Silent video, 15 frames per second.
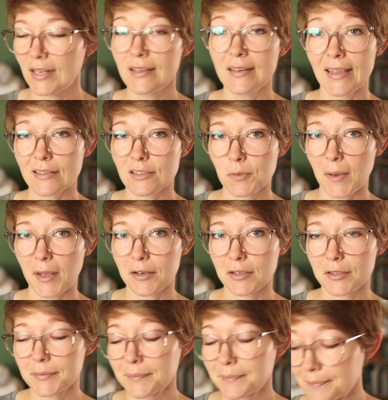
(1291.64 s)
Next
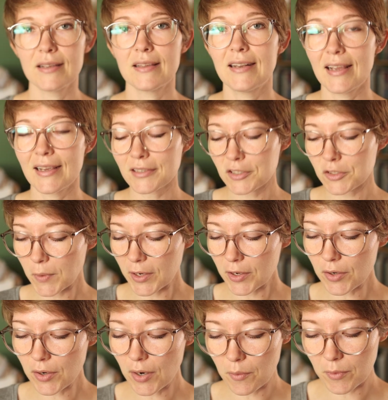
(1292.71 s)
sweater. The next
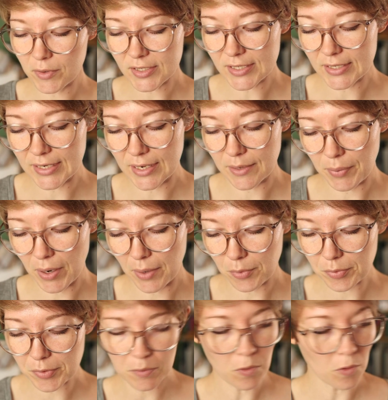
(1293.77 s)
sweater I want to knit
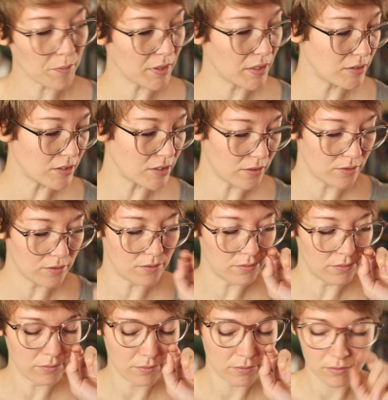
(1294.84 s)
probably won't be
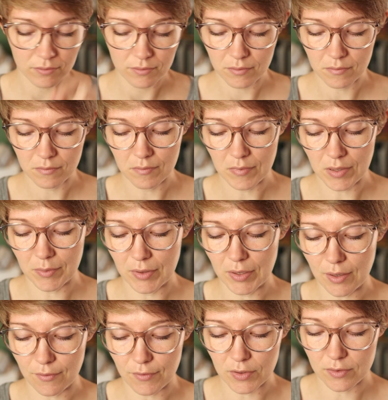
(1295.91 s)
until maybe
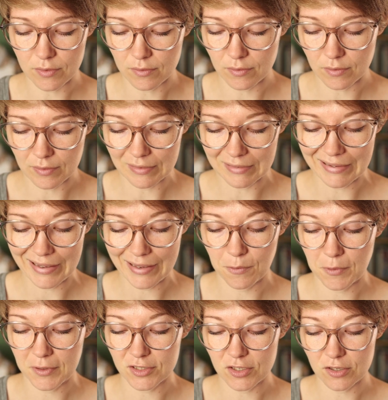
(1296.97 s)
even late
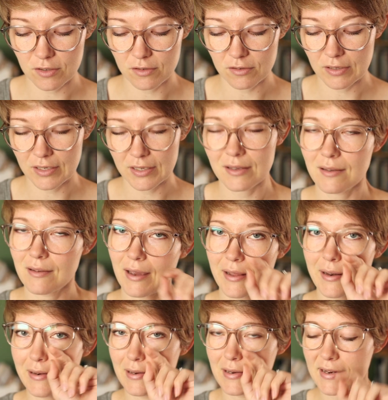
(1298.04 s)
winter, like
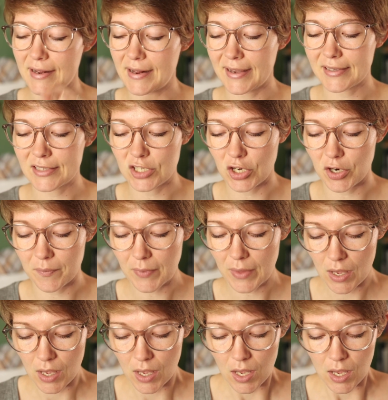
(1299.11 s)
heading into next year.
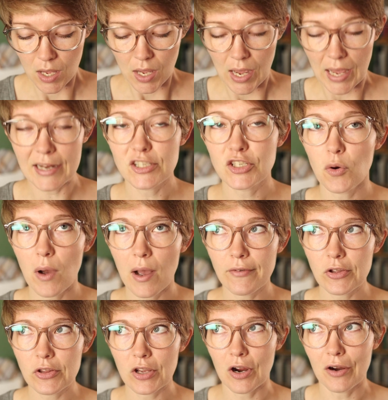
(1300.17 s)
And I don't have
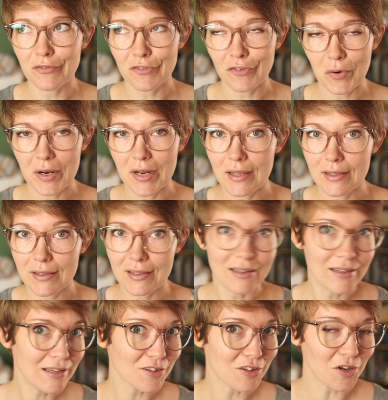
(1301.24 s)
all the yarn for it
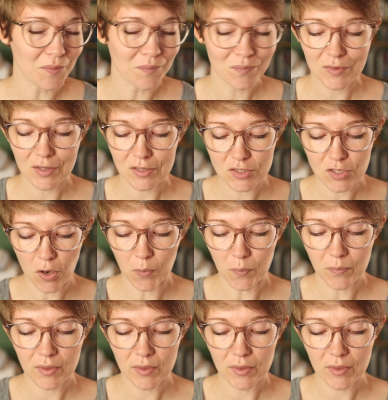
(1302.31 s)
yet either. So